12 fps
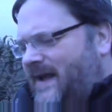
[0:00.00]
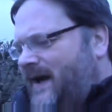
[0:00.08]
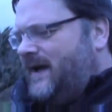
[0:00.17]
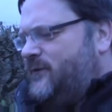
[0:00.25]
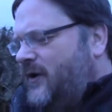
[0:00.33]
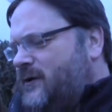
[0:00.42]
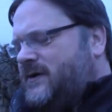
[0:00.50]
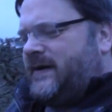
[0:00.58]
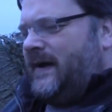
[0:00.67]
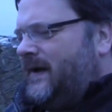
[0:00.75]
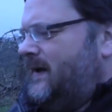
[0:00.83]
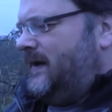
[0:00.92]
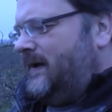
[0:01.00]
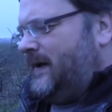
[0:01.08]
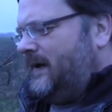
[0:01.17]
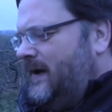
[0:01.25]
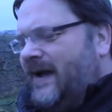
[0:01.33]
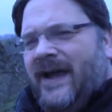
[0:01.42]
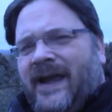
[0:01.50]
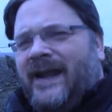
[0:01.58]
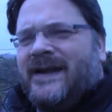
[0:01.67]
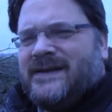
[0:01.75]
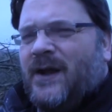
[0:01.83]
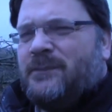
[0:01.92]
that age, folks, it
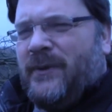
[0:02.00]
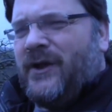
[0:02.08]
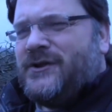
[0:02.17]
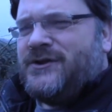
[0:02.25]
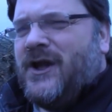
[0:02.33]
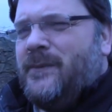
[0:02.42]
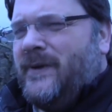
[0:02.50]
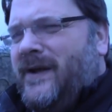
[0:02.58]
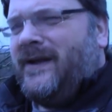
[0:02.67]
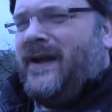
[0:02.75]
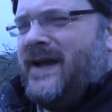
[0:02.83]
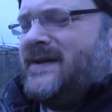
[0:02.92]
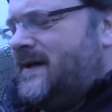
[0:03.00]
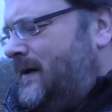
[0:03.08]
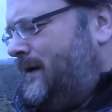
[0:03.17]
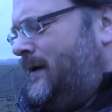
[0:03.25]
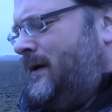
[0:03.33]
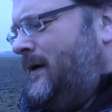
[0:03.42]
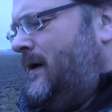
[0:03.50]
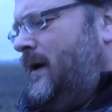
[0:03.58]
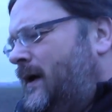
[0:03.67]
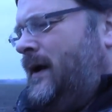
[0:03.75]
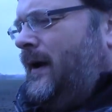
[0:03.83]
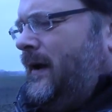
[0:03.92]
is like birds chirping in the nest.
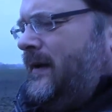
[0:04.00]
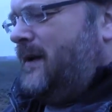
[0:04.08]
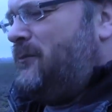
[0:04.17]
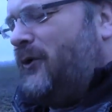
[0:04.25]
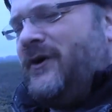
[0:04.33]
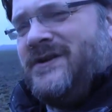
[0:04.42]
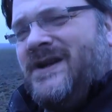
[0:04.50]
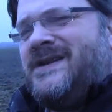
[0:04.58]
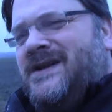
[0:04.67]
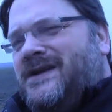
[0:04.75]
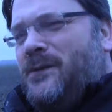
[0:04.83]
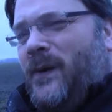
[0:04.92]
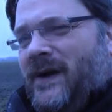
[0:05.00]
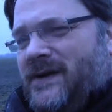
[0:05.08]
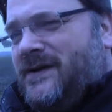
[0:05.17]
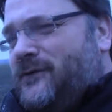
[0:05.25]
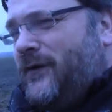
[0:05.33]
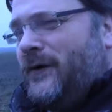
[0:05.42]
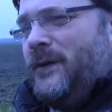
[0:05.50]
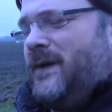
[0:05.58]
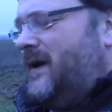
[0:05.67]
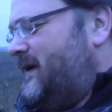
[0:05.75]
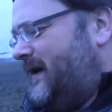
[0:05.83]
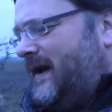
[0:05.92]
They're more interested in your wallet and food
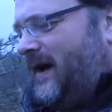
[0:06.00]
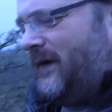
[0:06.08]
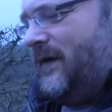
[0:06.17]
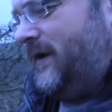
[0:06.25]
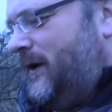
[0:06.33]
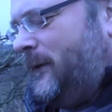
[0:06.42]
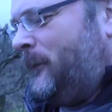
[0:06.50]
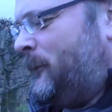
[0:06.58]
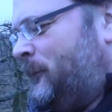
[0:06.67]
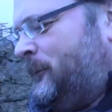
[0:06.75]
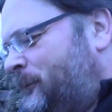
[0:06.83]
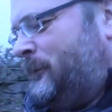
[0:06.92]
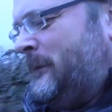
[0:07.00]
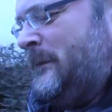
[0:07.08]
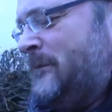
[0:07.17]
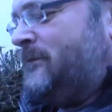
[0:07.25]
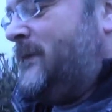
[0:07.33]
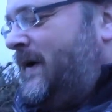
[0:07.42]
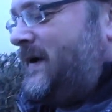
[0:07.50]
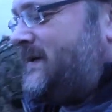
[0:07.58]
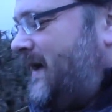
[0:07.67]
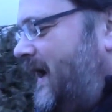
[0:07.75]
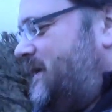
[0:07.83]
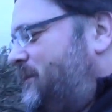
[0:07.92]
than they are in you.
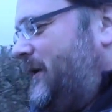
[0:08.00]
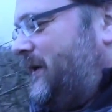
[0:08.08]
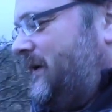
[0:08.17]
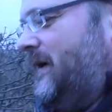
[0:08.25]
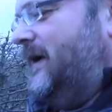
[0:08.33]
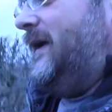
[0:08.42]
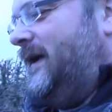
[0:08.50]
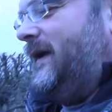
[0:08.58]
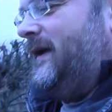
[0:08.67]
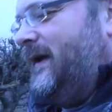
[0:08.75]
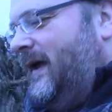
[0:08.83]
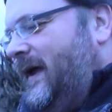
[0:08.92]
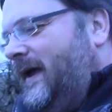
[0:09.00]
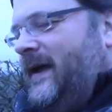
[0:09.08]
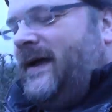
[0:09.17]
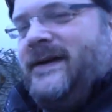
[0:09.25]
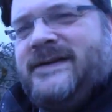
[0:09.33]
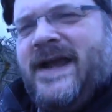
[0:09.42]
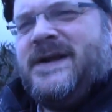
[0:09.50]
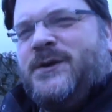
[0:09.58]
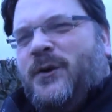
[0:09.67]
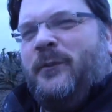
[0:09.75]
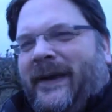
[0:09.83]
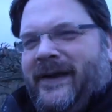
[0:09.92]
Sad, but it takes
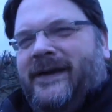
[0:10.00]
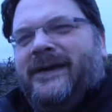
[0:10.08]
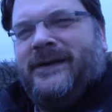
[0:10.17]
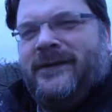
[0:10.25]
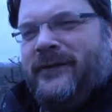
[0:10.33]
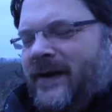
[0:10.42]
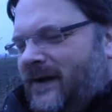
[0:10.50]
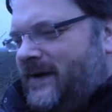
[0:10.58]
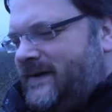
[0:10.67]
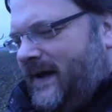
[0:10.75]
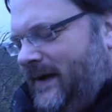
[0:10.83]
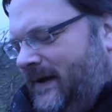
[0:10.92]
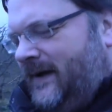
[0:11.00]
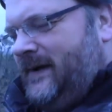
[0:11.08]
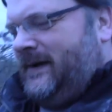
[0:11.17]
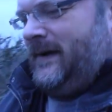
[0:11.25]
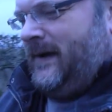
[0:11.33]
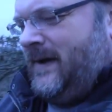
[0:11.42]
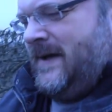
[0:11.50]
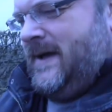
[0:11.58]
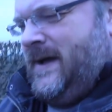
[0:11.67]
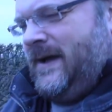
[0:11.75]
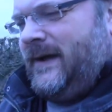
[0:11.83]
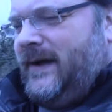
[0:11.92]
you a bit to realise that.
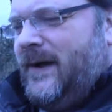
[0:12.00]
You